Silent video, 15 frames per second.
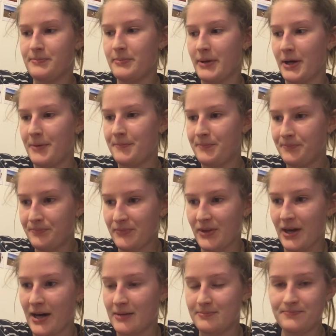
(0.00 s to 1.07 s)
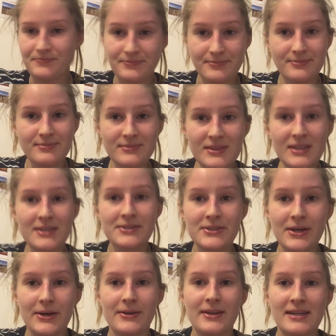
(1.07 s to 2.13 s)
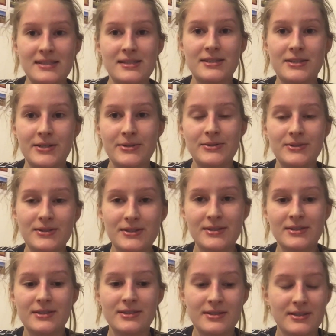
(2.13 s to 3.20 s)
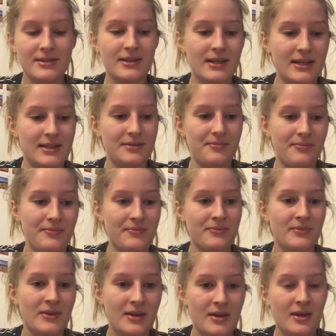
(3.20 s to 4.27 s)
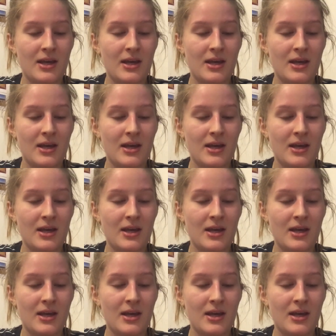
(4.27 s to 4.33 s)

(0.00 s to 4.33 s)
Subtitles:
So that's the news. Oh yeah, also